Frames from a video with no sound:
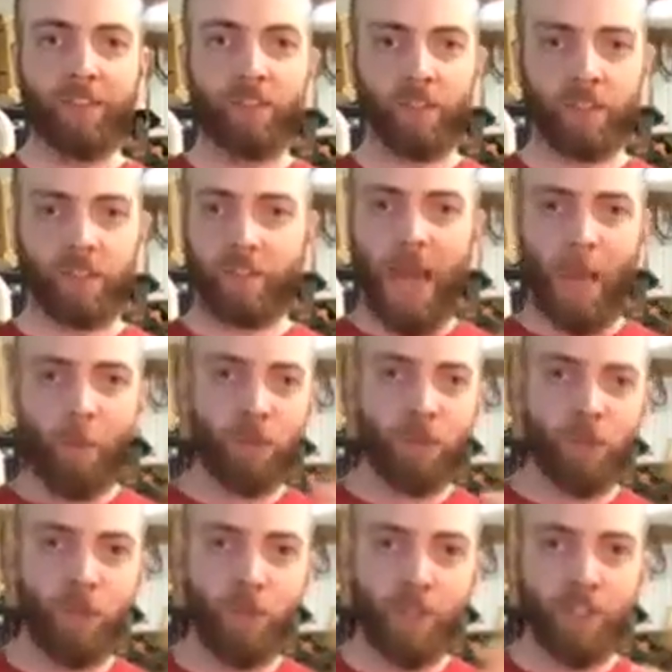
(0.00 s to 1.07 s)
to stop what you're
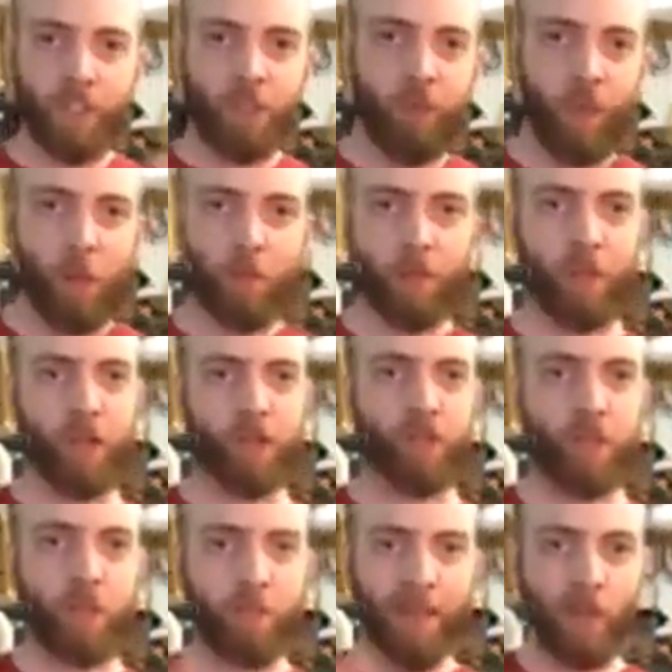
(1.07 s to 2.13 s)
doing, derail
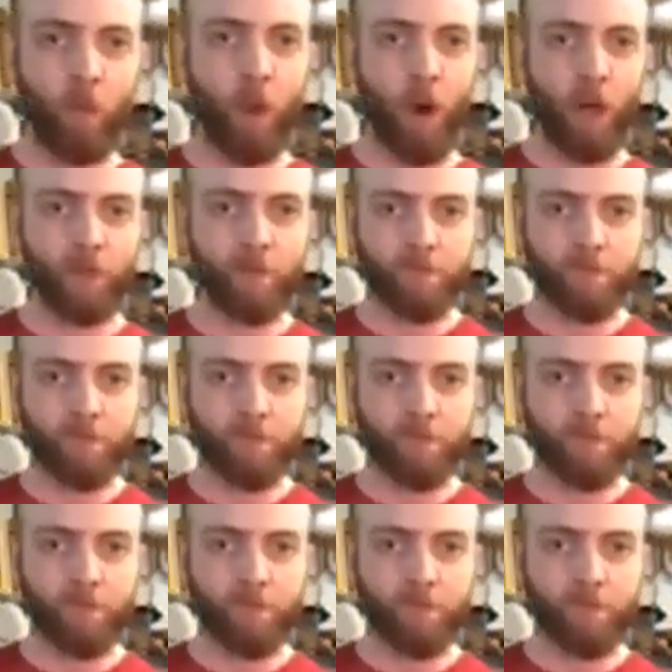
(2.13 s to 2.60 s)
production, and make one.